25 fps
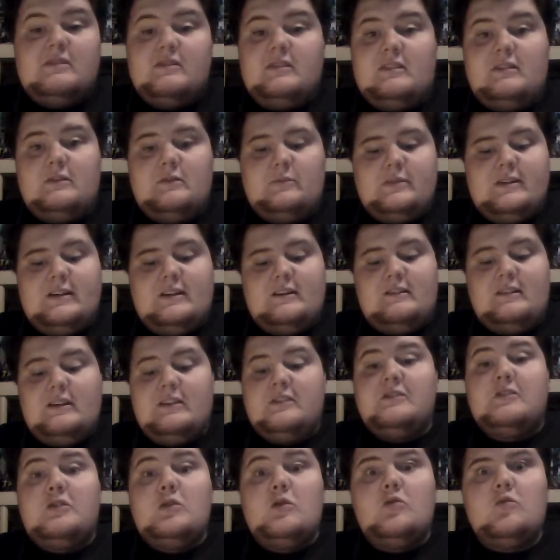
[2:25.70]
a little better.
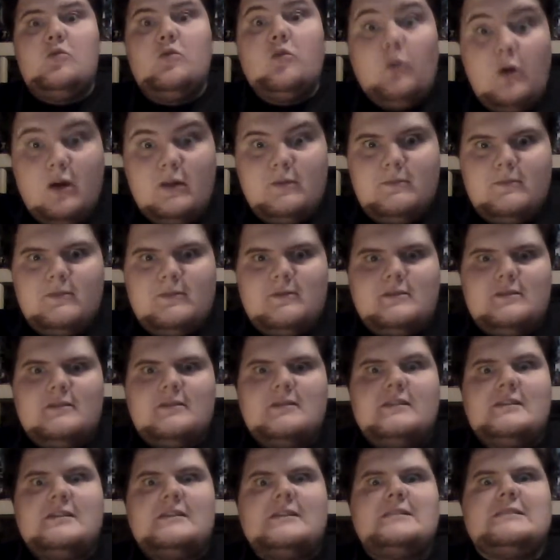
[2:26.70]
Let's do one more
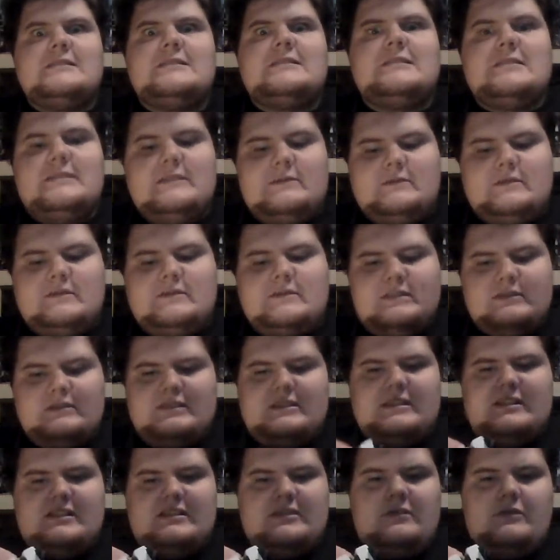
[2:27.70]
to see if this thing
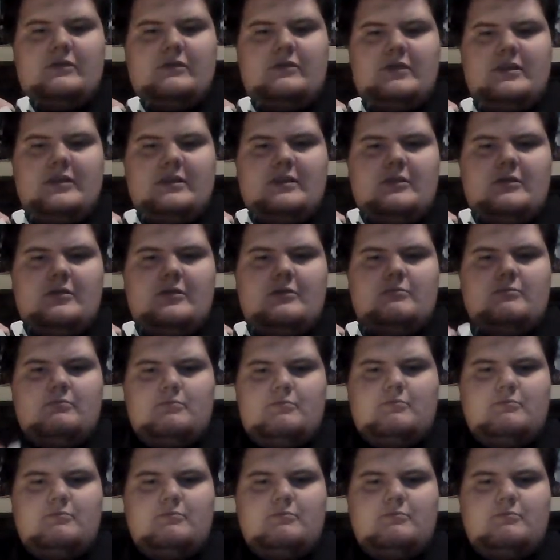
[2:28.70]
can actually freaking go.